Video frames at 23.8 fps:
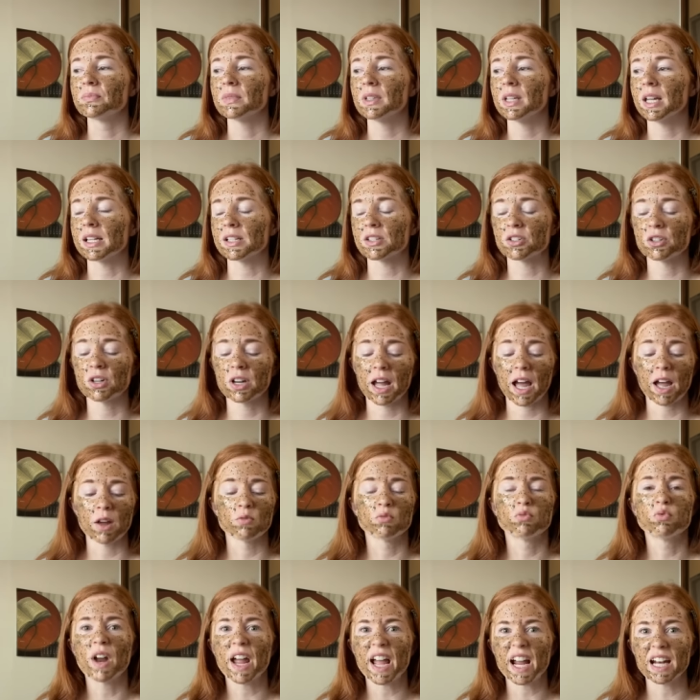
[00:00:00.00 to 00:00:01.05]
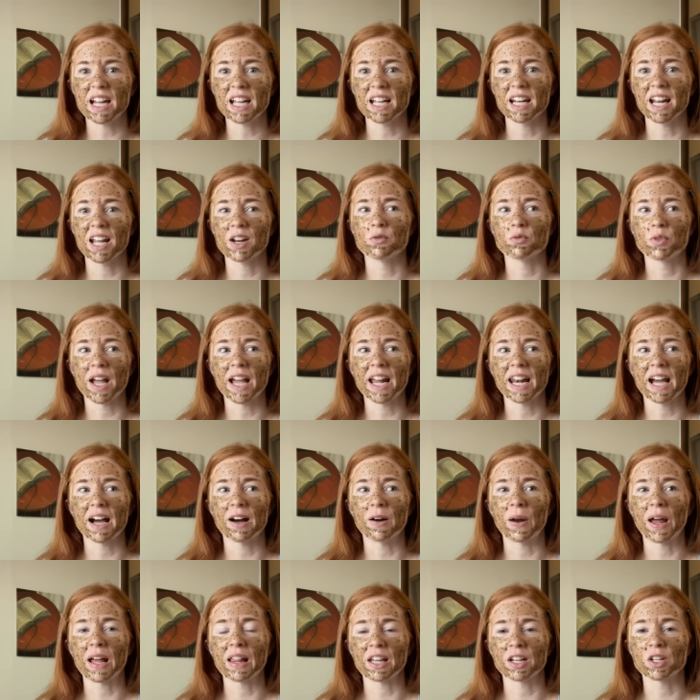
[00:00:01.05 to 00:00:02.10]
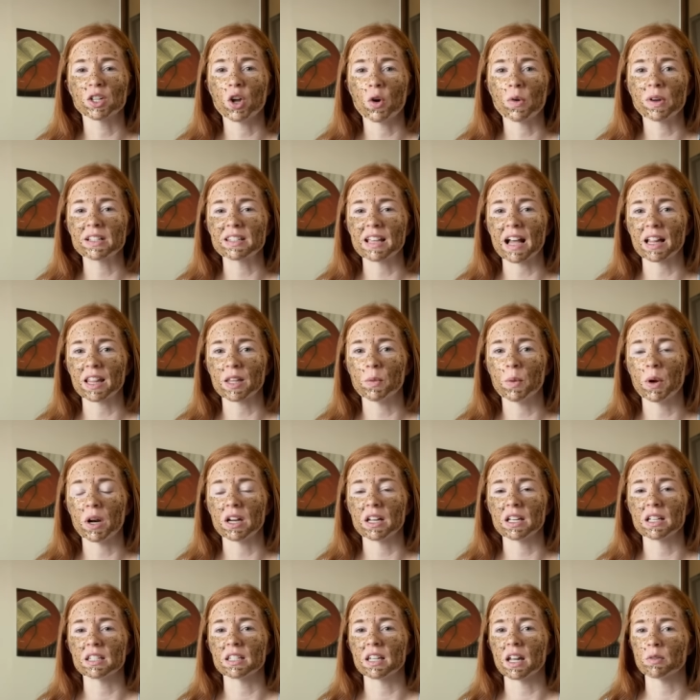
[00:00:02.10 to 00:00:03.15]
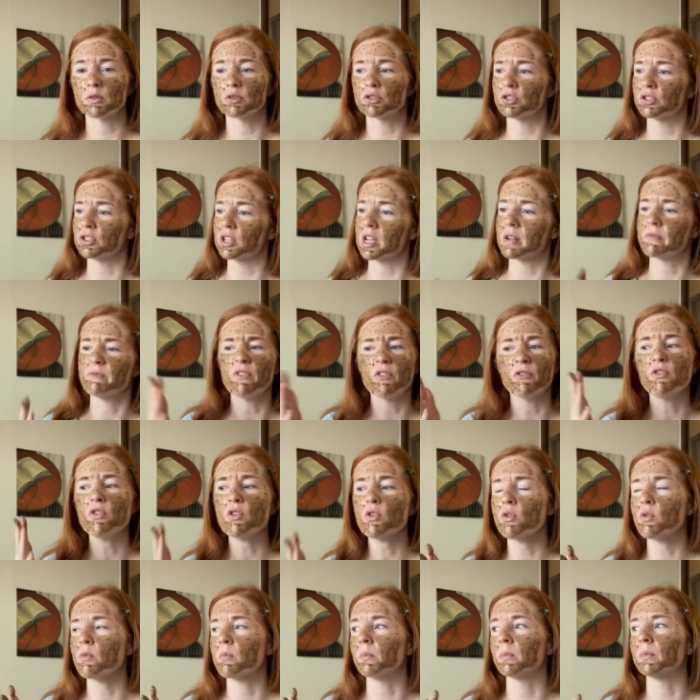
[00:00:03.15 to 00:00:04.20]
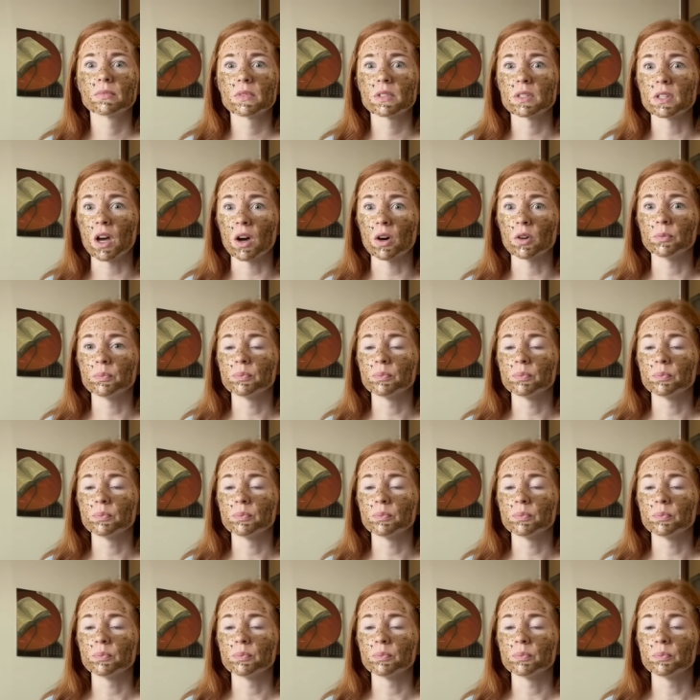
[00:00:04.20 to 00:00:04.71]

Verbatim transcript: yesterday I ran in and ran out. I like know exactly where it is, and I was just like boom. So